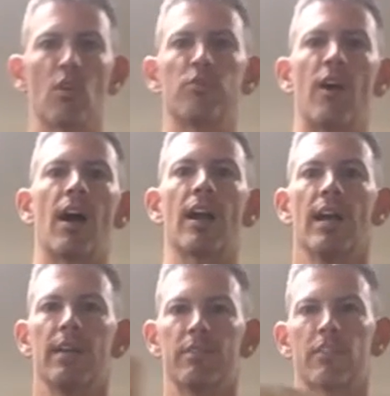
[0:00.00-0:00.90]
so far.
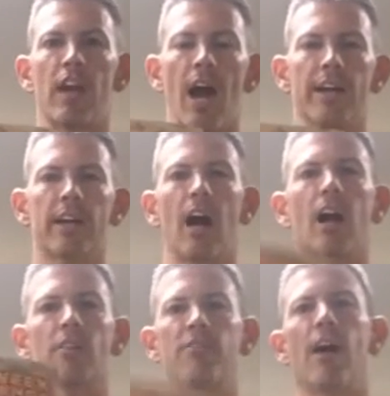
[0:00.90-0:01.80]
If you've got your
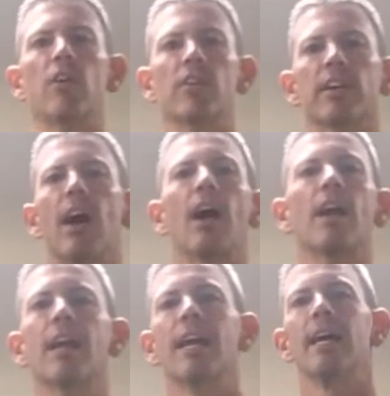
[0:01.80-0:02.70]
card, follow your
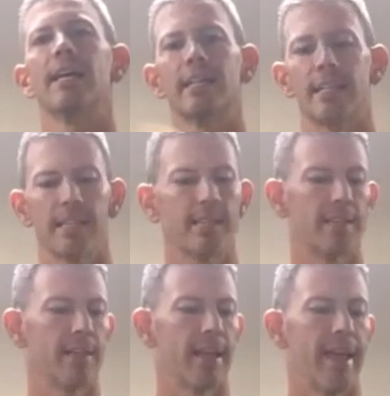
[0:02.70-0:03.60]
card.
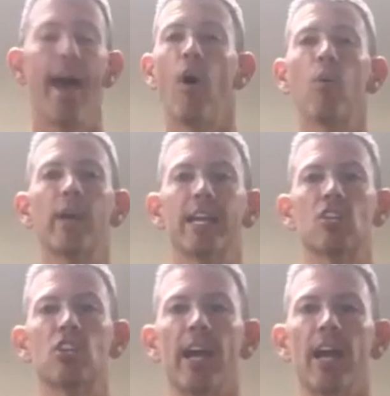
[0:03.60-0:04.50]
Hell Week
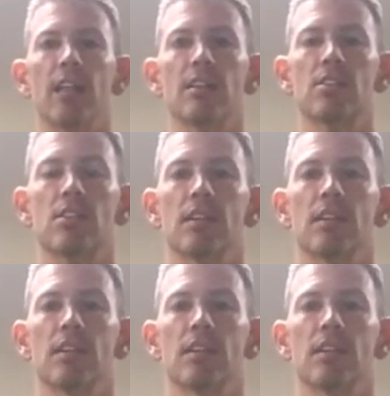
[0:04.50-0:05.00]
Challenge,